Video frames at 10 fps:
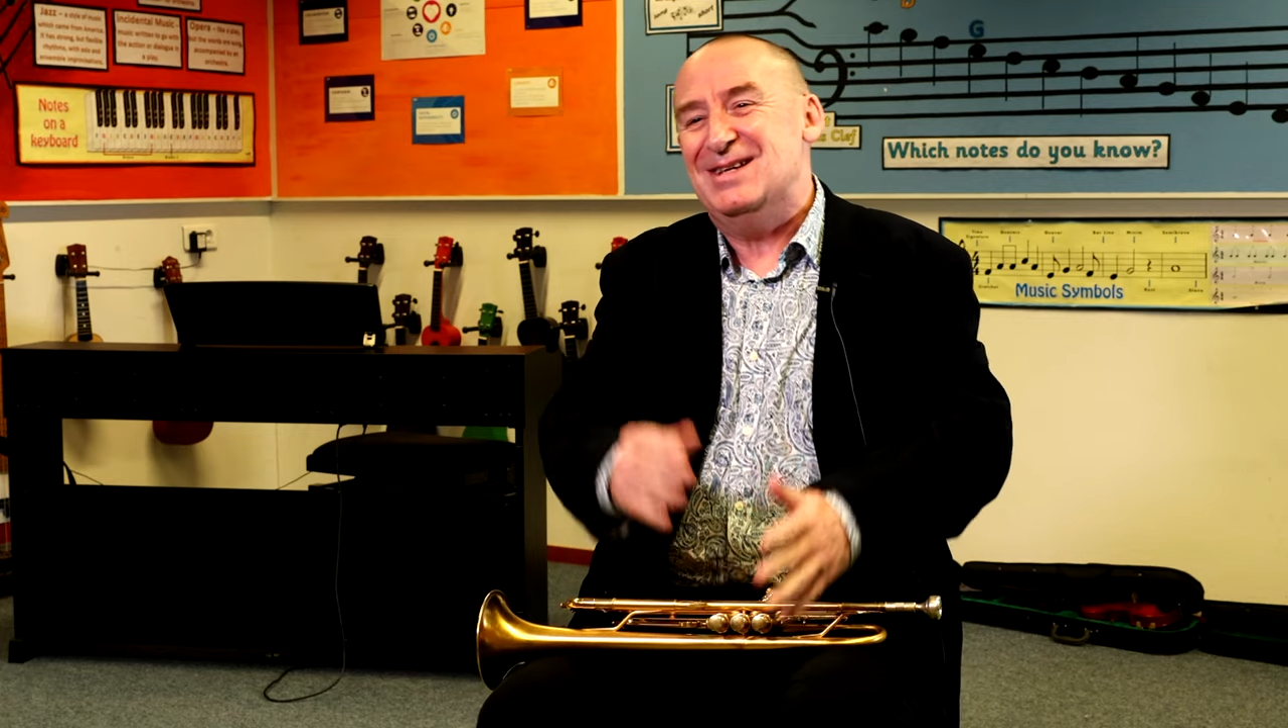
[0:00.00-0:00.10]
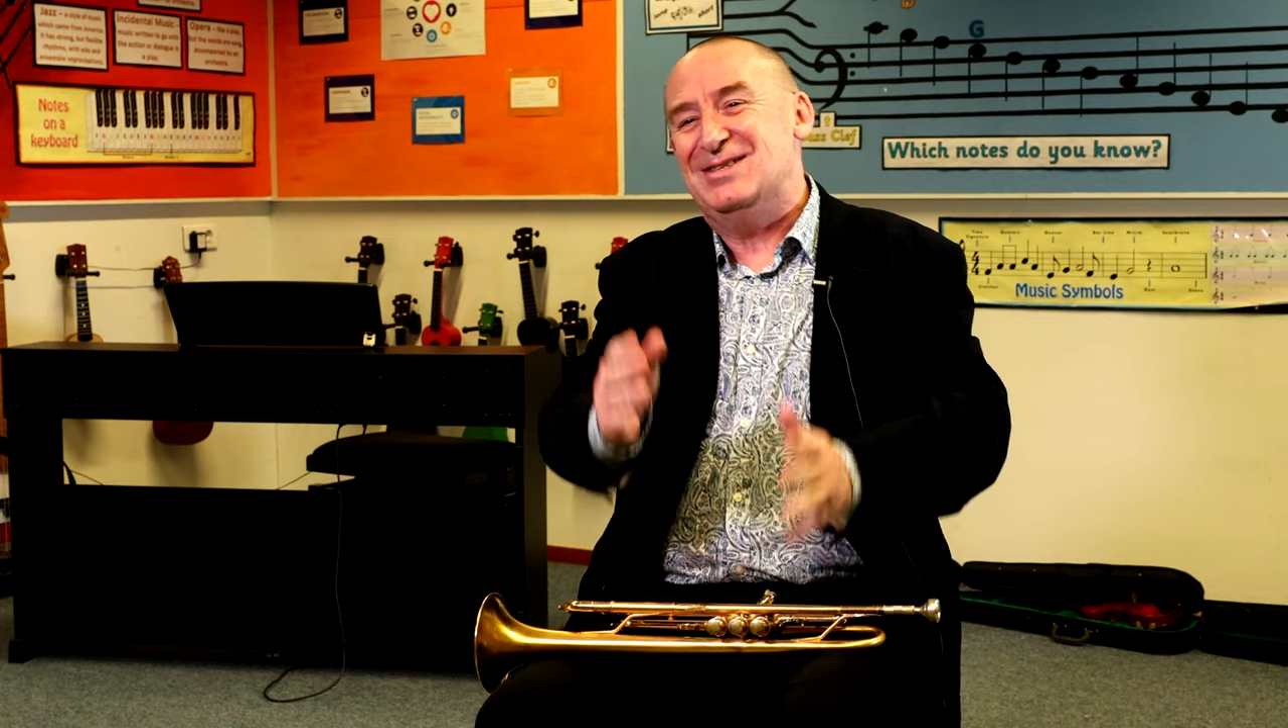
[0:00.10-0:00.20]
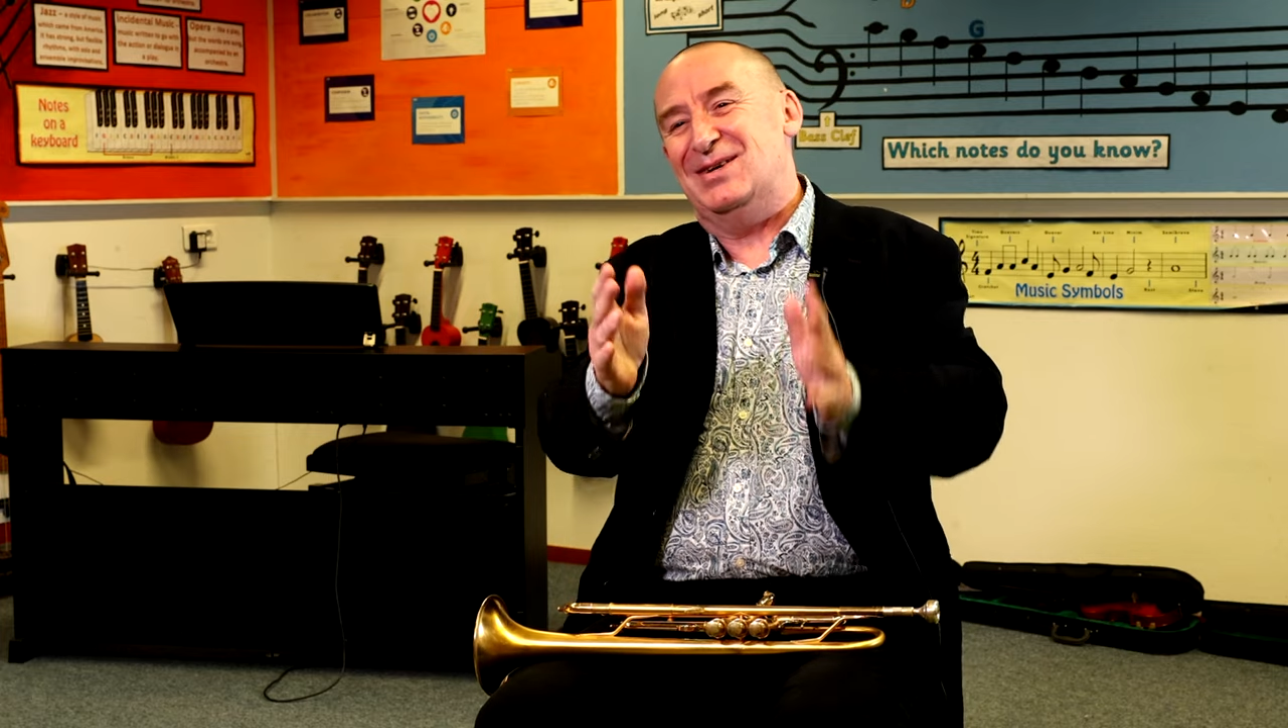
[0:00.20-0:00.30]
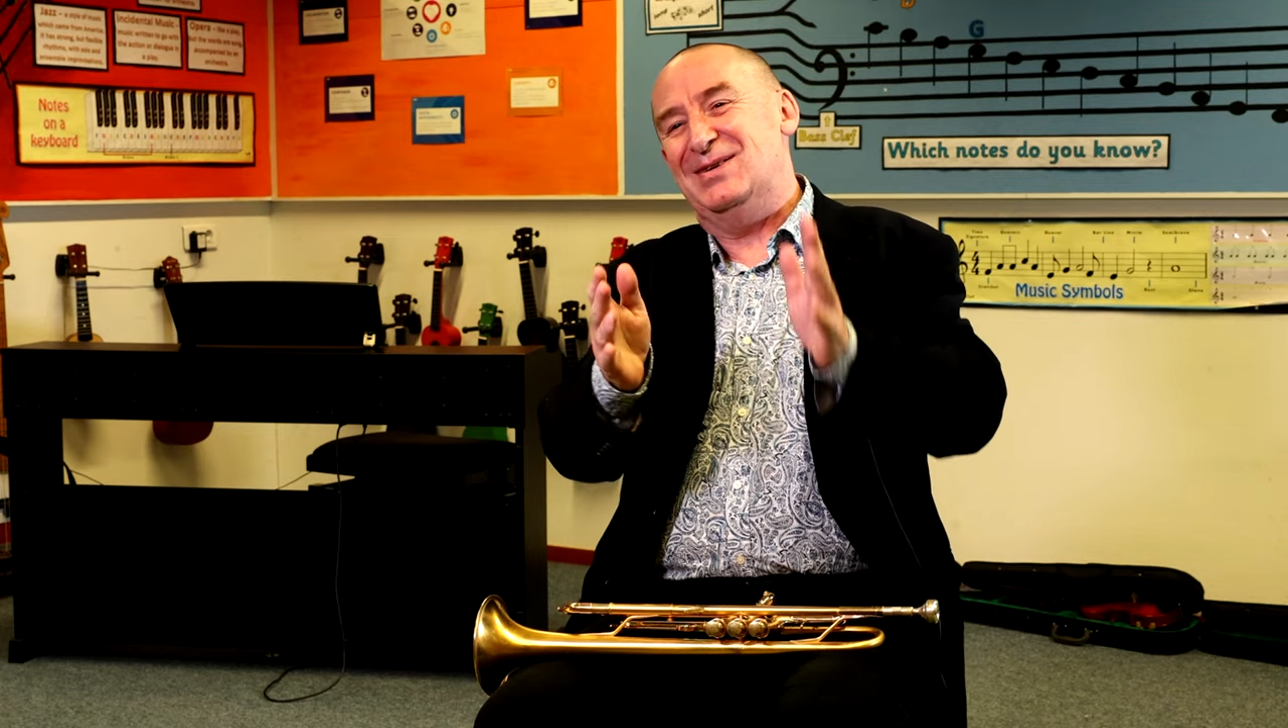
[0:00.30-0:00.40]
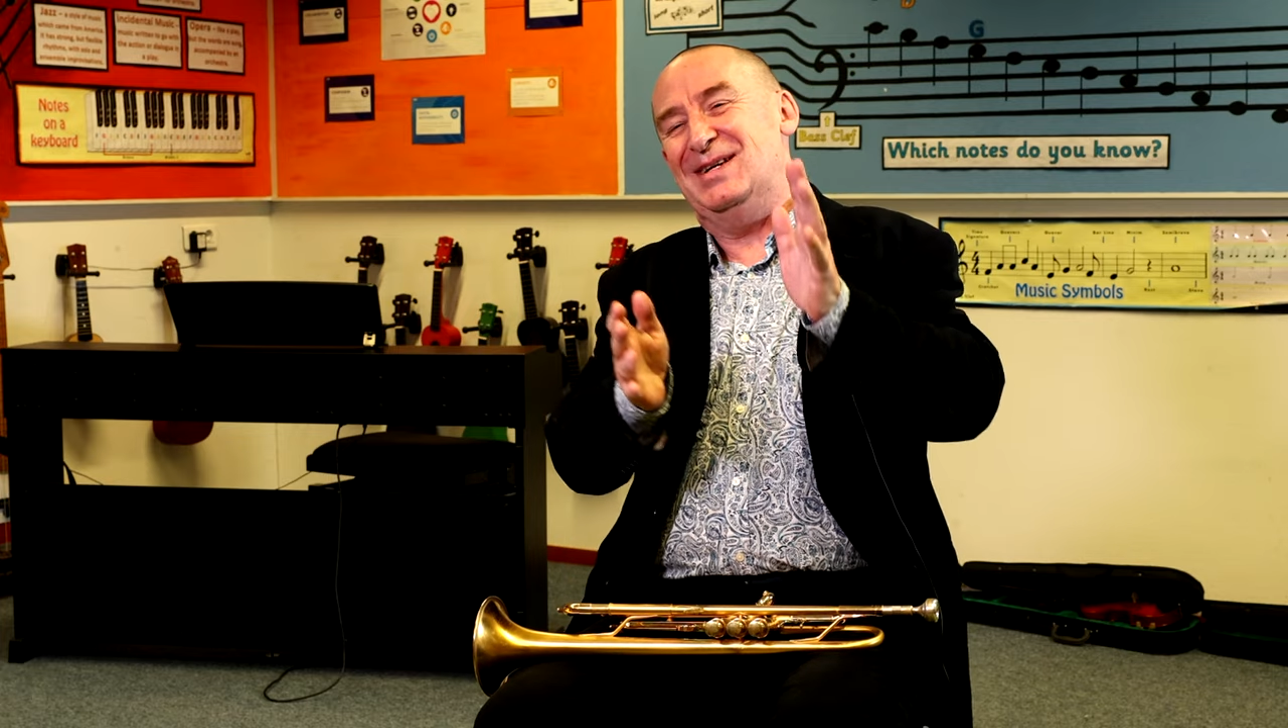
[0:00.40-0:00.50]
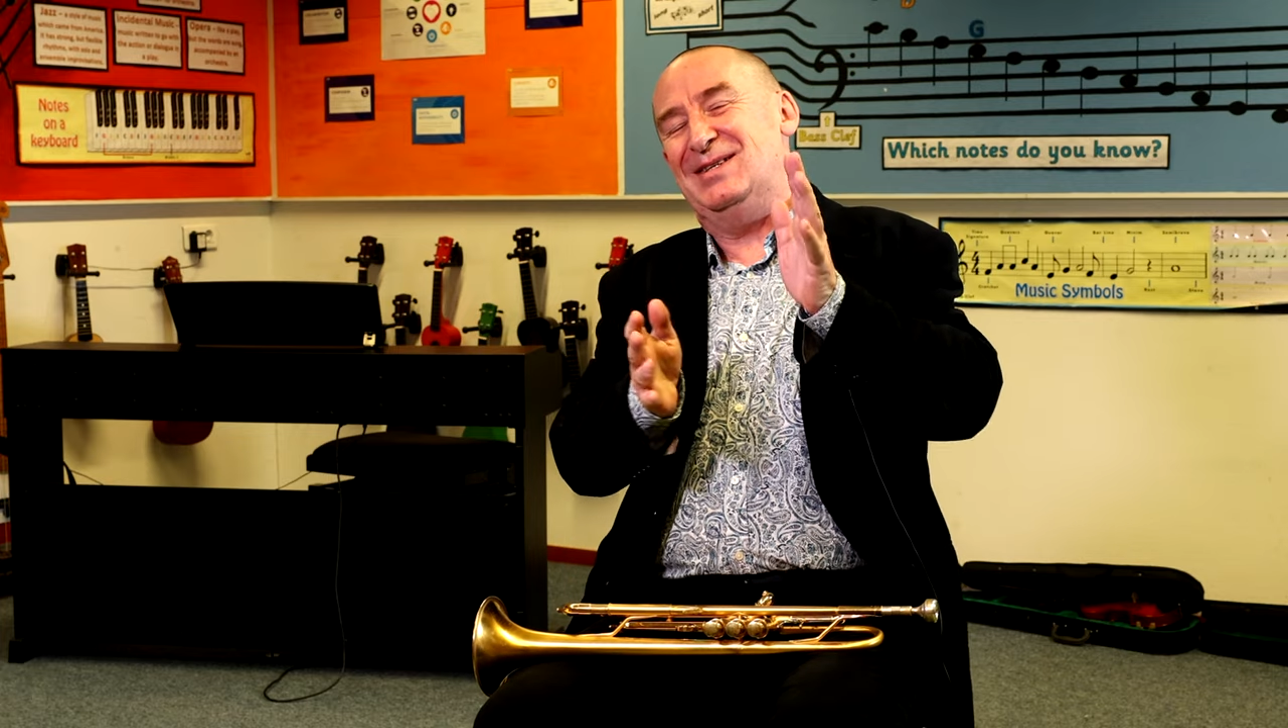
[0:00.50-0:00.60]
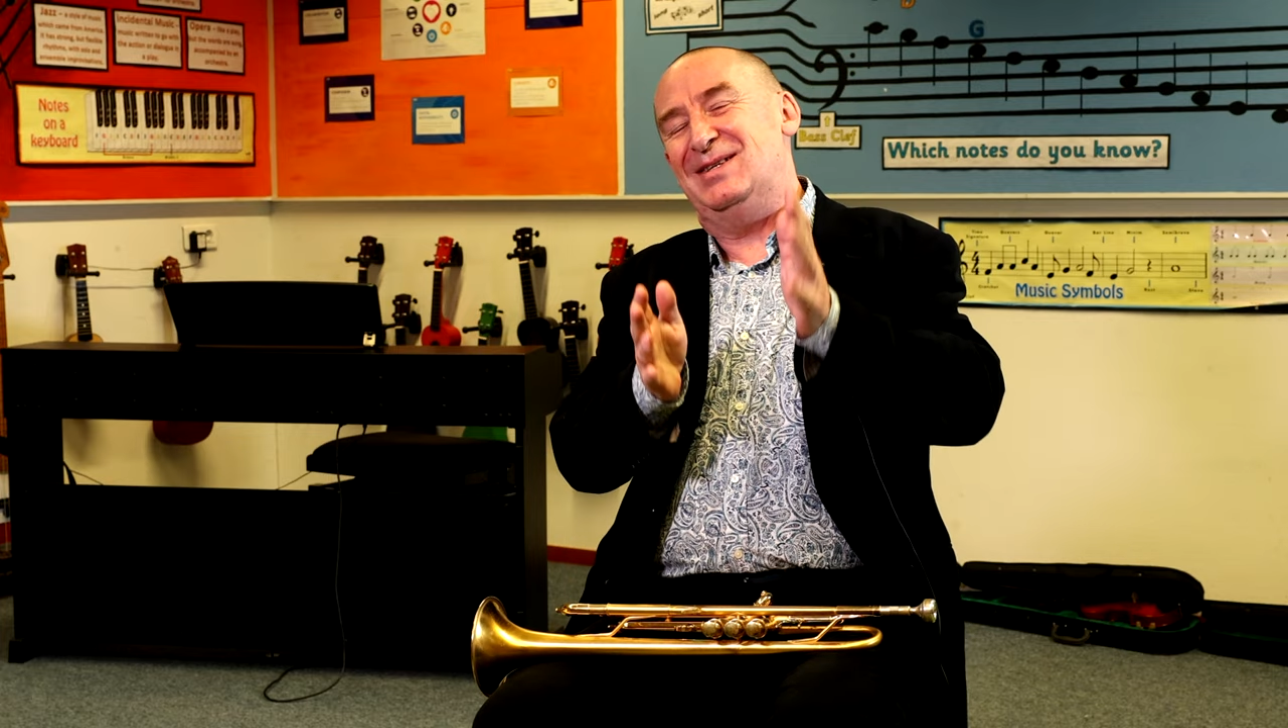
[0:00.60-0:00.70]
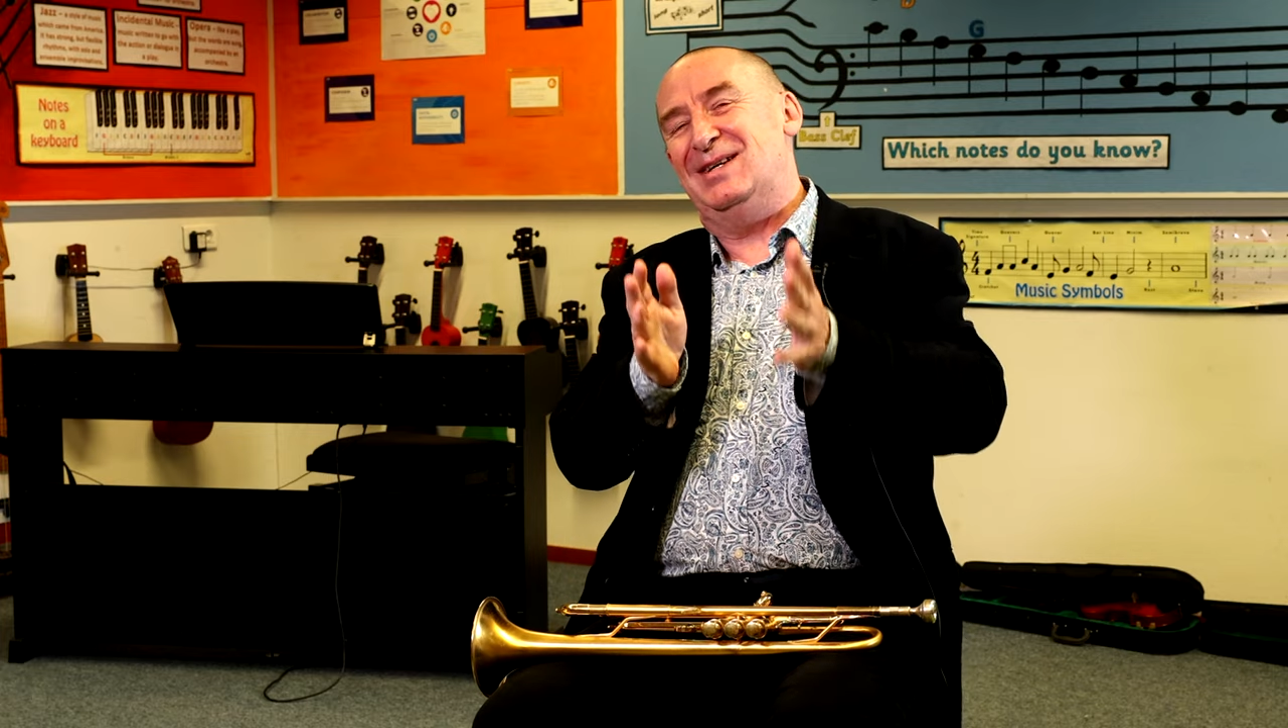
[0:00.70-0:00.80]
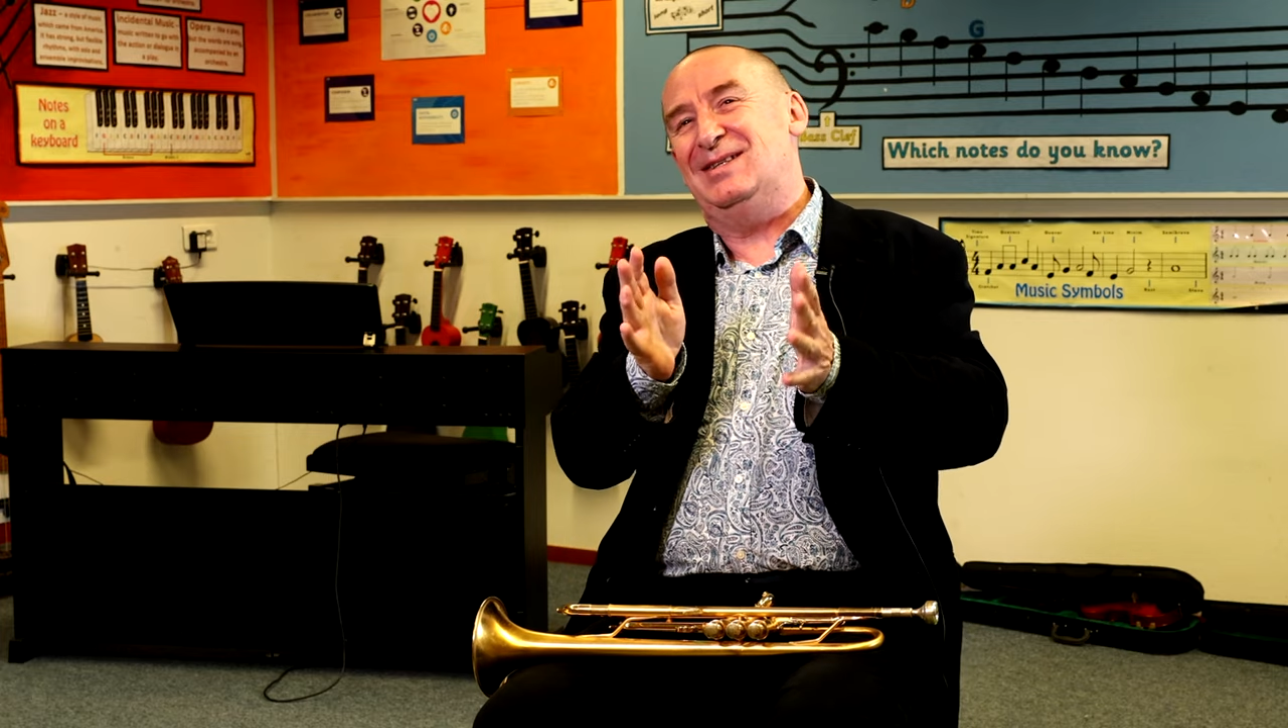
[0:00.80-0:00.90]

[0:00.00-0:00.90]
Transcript: So it,